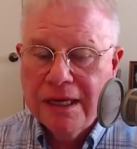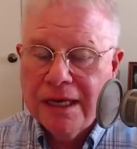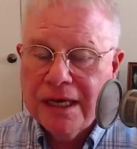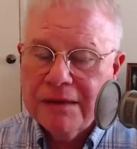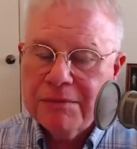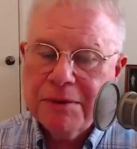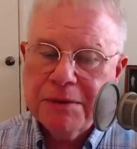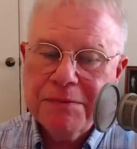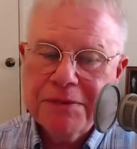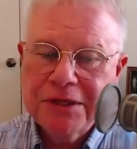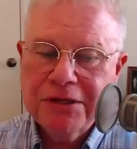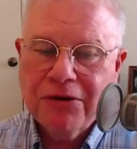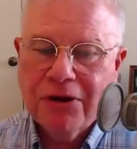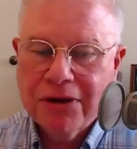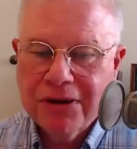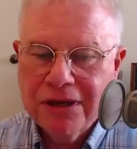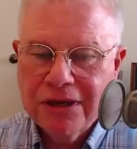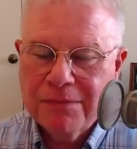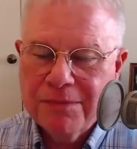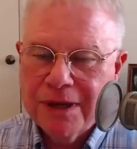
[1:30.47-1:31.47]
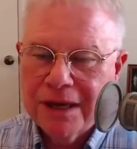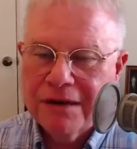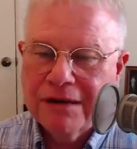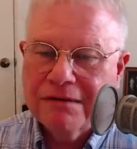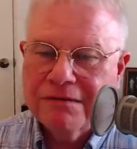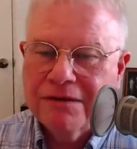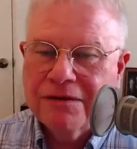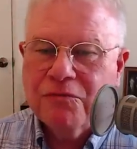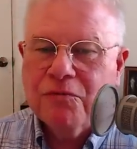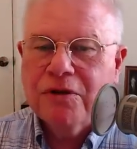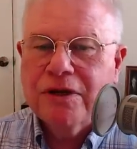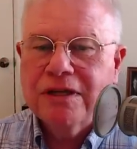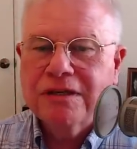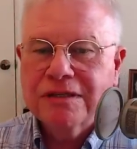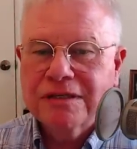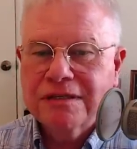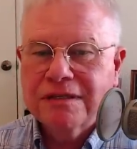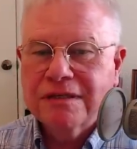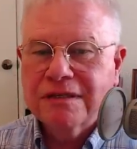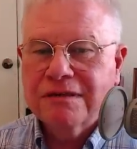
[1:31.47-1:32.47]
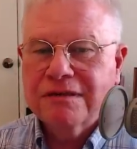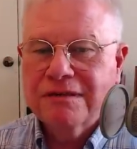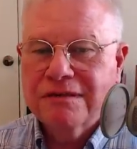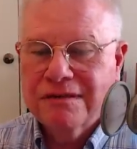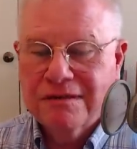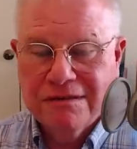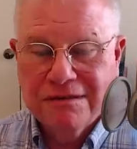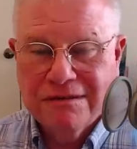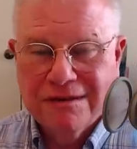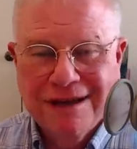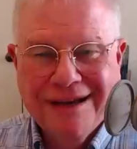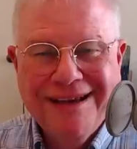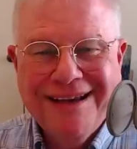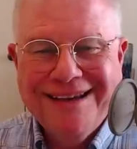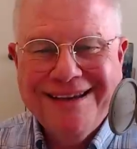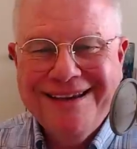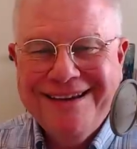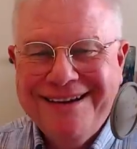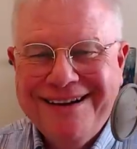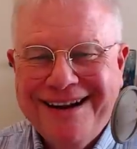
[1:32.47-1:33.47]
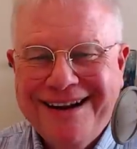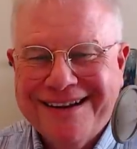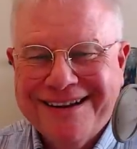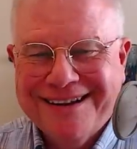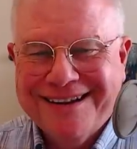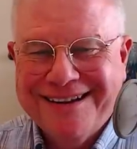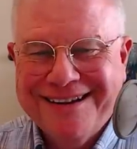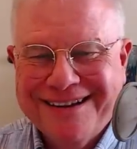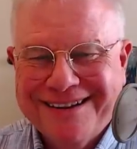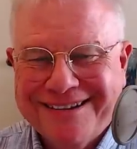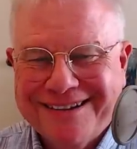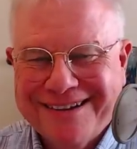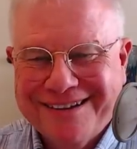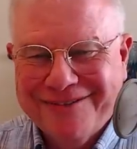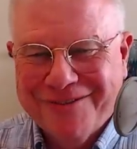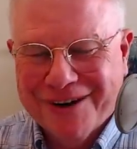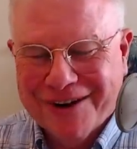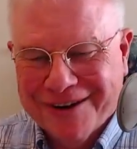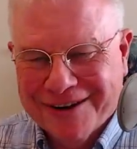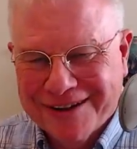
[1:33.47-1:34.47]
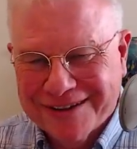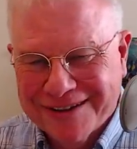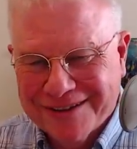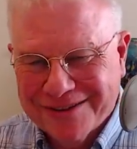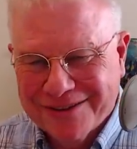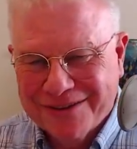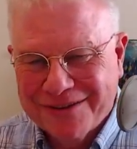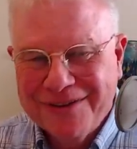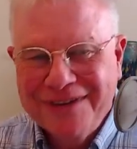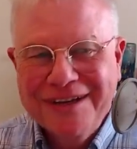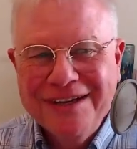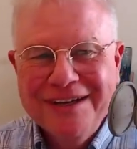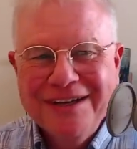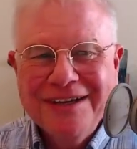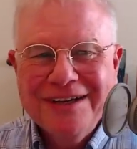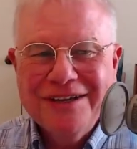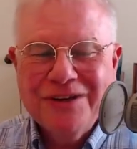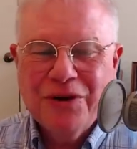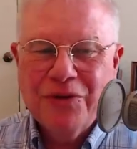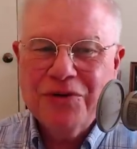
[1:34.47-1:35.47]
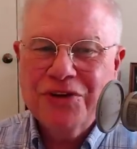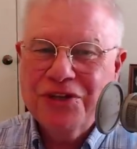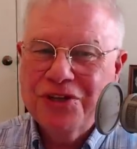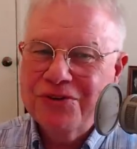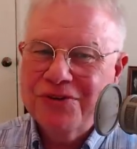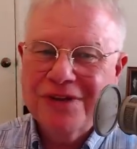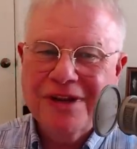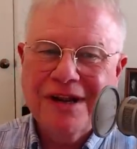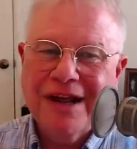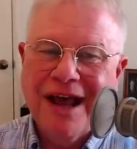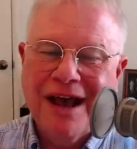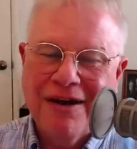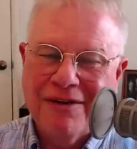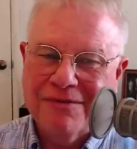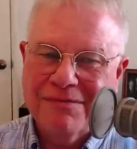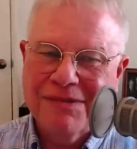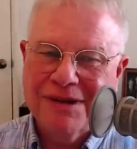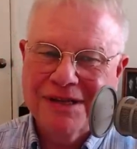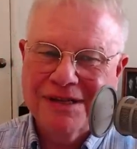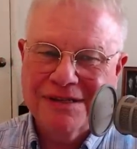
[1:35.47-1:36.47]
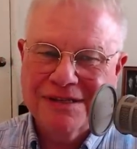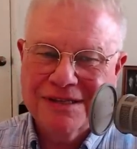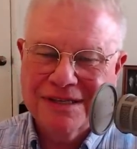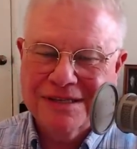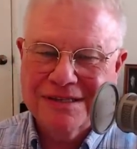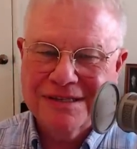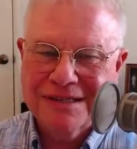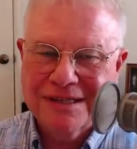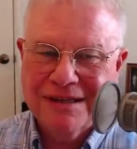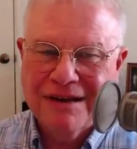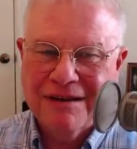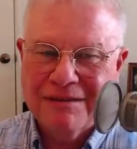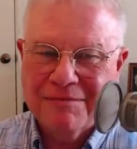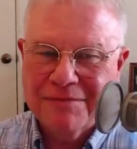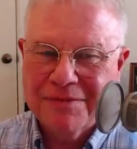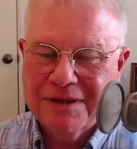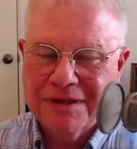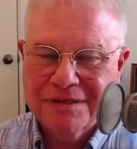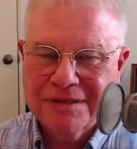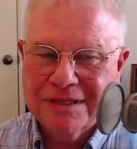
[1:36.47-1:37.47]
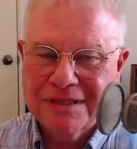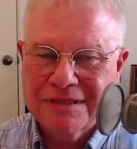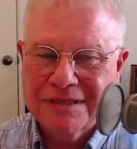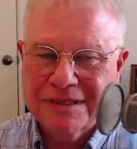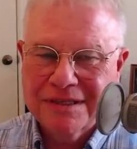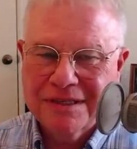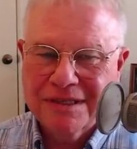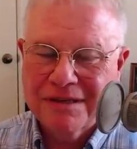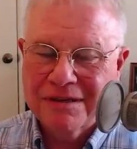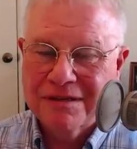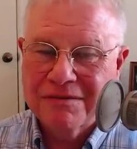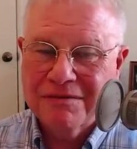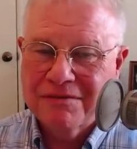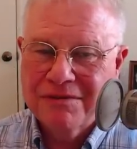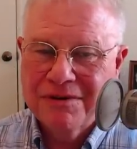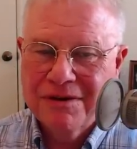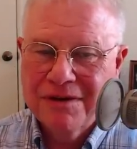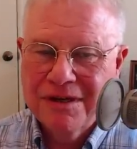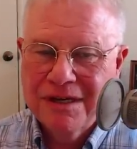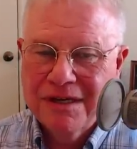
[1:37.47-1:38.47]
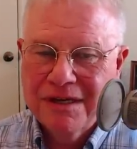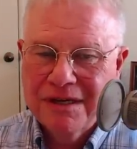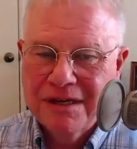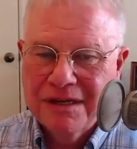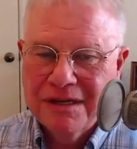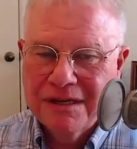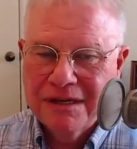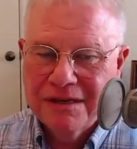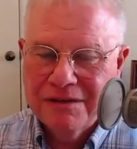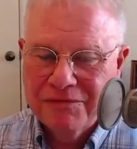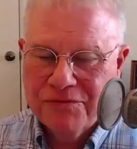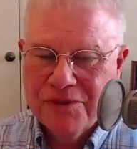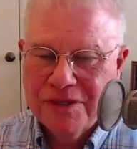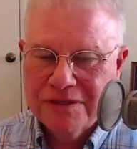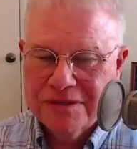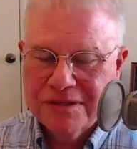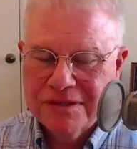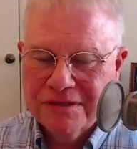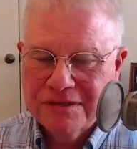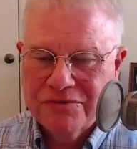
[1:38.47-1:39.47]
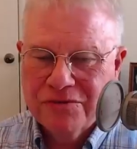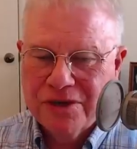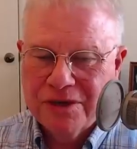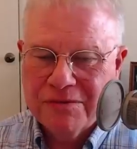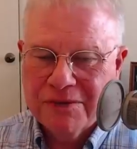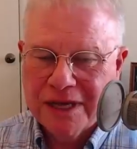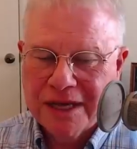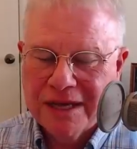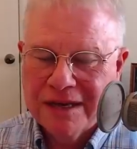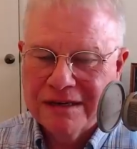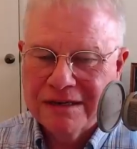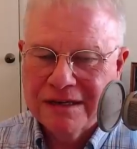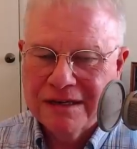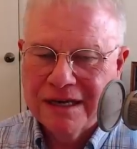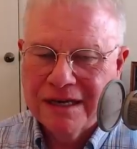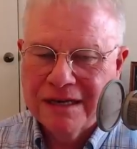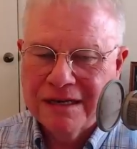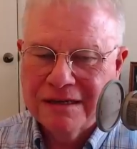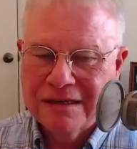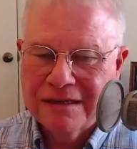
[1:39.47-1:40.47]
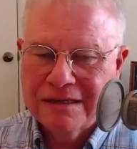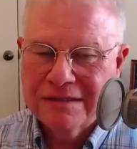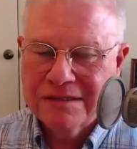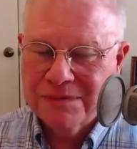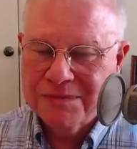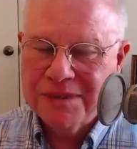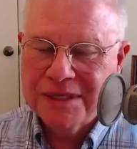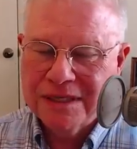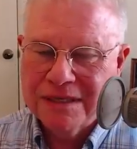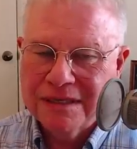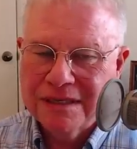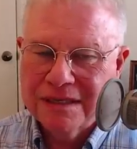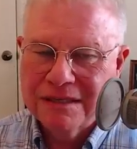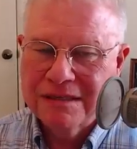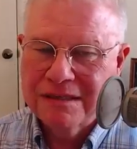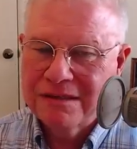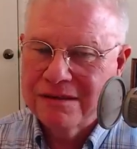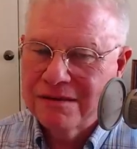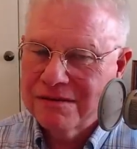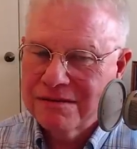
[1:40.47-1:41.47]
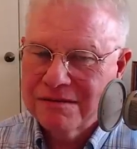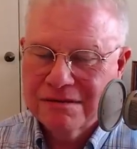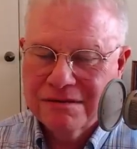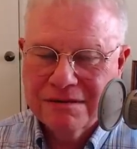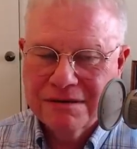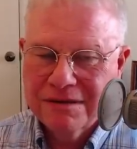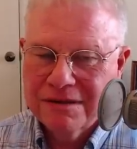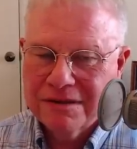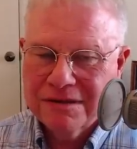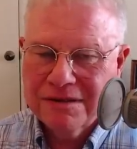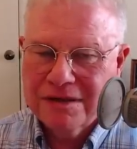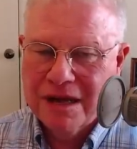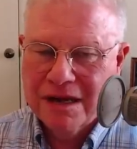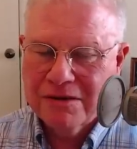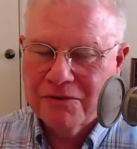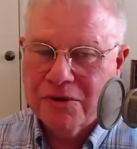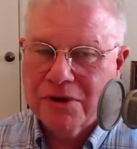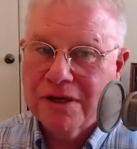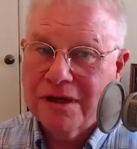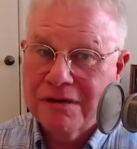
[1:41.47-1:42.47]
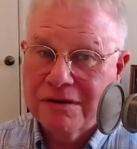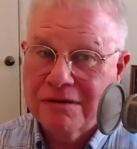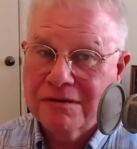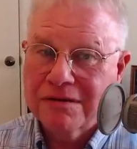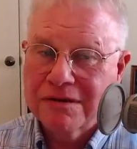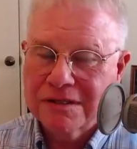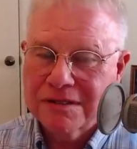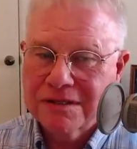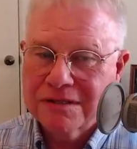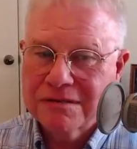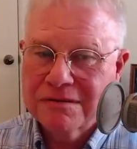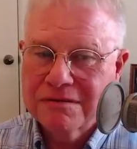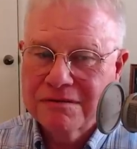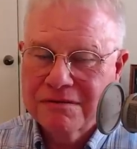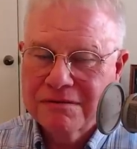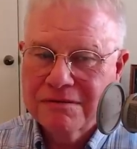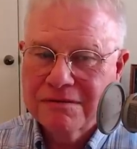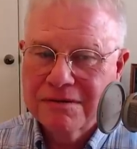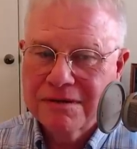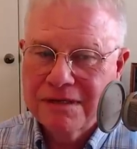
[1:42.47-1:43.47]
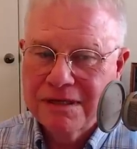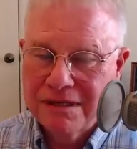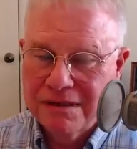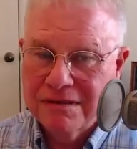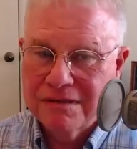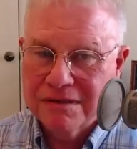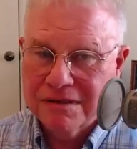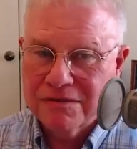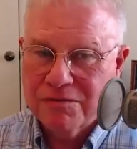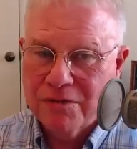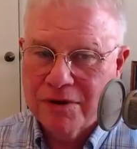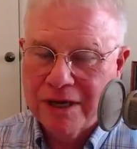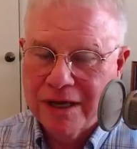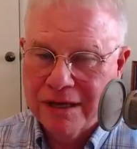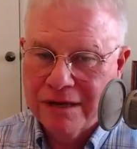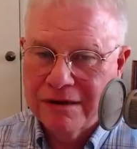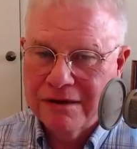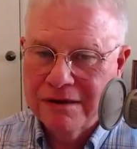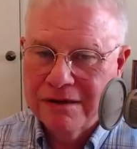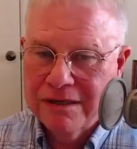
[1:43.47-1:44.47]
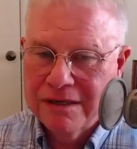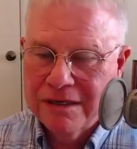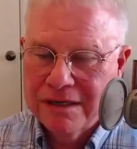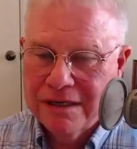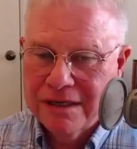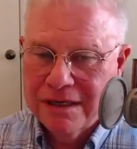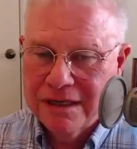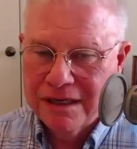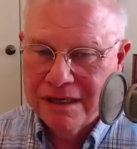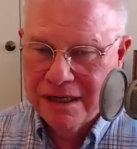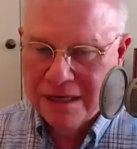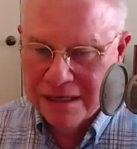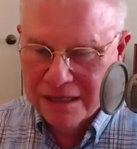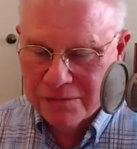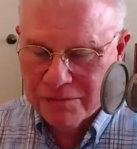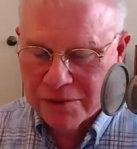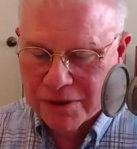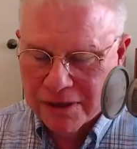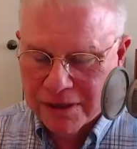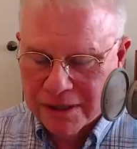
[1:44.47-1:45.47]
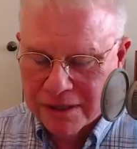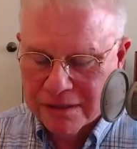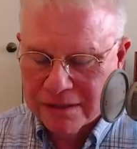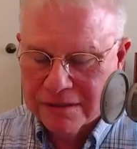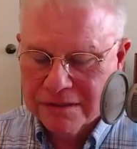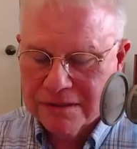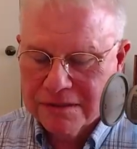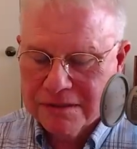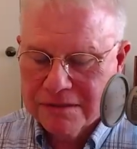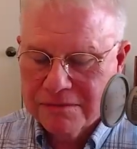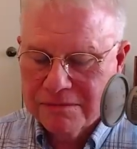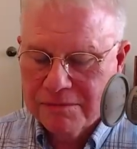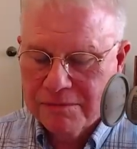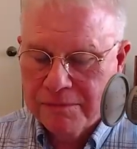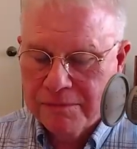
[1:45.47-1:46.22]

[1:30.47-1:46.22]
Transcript: I'm going to be talking about it in ways that you're not you're not going to hear anywhere else. So don't tune it out. Please listen up, because this is the this is Dreamland, and it's me, and you're just not going to hear this in this way anywhere else.